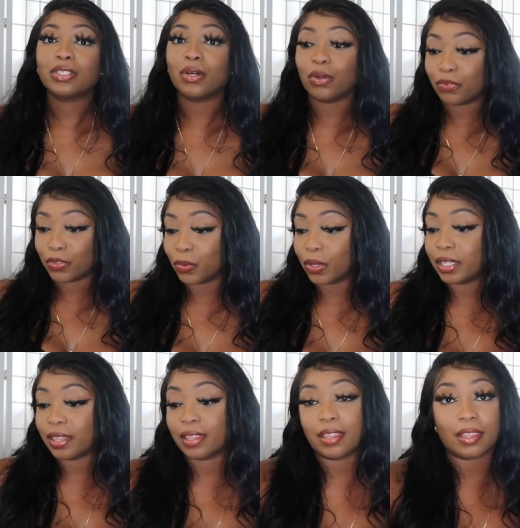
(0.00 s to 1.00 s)
So if you
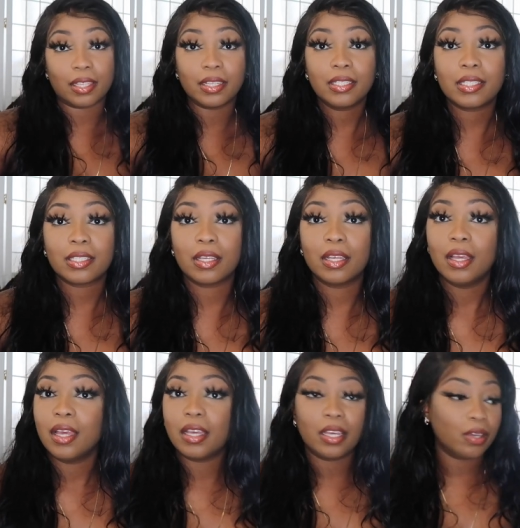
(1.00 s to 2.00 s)
want this,
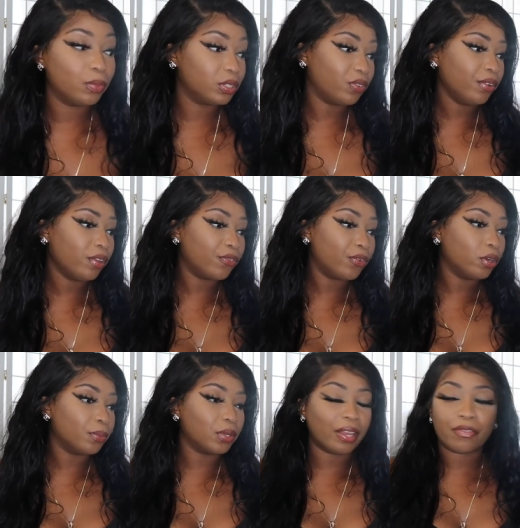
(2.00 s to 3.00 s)
it was very
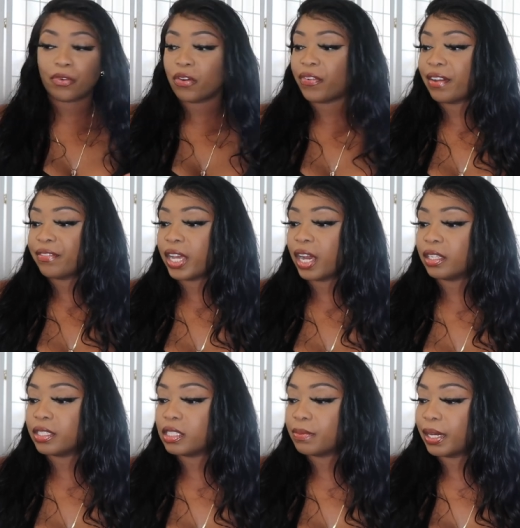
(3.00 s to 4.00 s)
affordable, like four or five
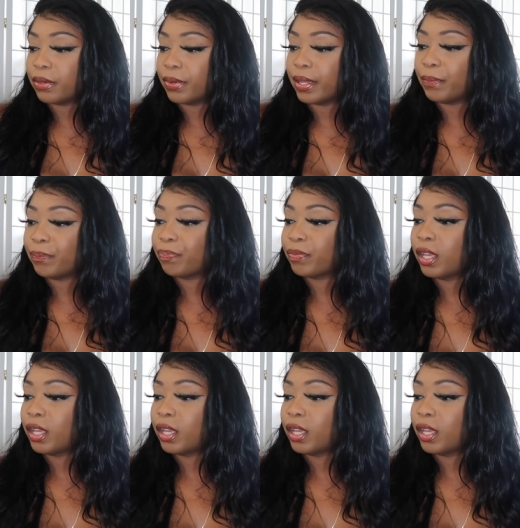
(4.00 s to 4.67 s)
dollars by the way